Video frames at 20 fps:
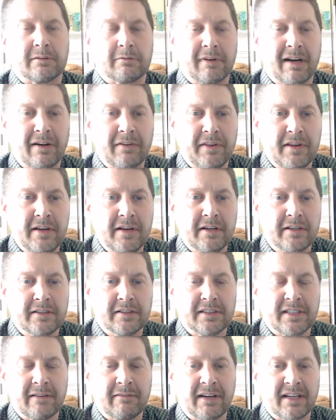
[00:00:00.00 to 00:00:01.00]
Throughout the
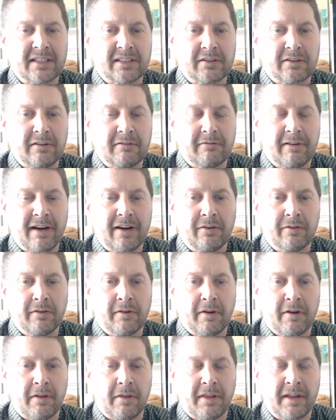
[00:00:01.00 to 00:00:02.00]
years, I've actually
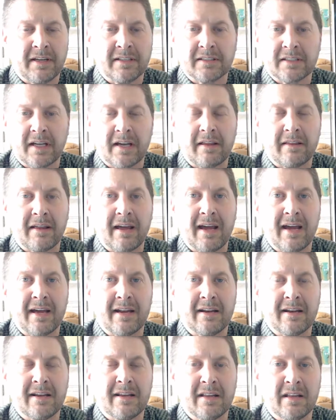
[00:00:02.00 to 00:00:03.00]
found things like
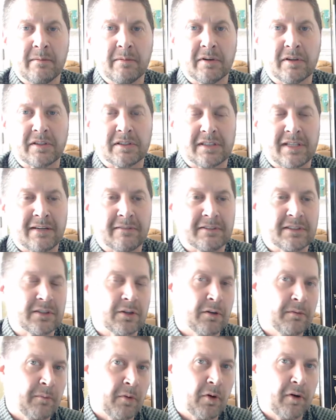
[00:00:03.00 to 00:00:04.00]
that in the books that have
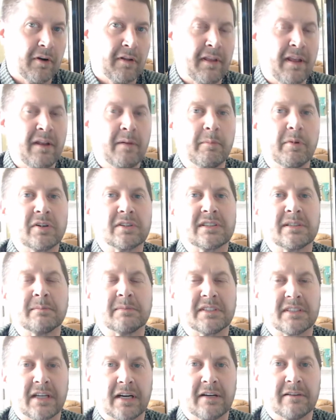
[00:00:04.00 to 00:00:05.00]
sold more than the books
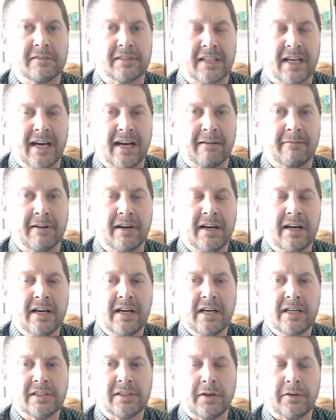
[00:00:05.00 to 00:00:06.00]
themselves have.
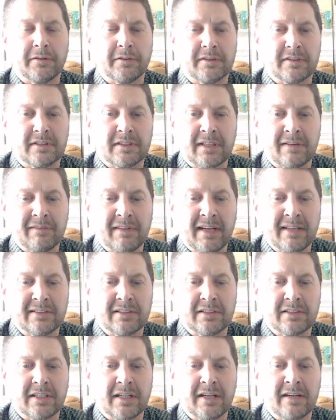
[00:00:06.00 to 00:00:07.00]
So sometimes
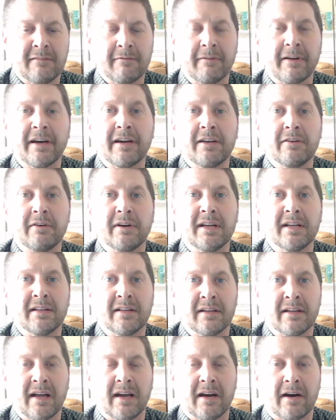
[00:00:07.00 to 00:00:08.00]
there's hidden value
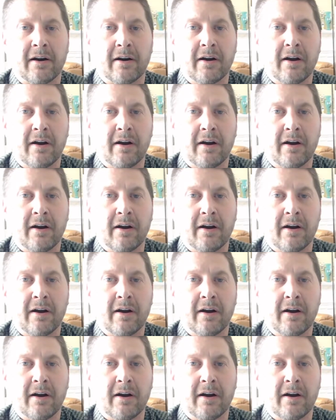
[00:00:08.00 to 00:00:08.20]
hidden there.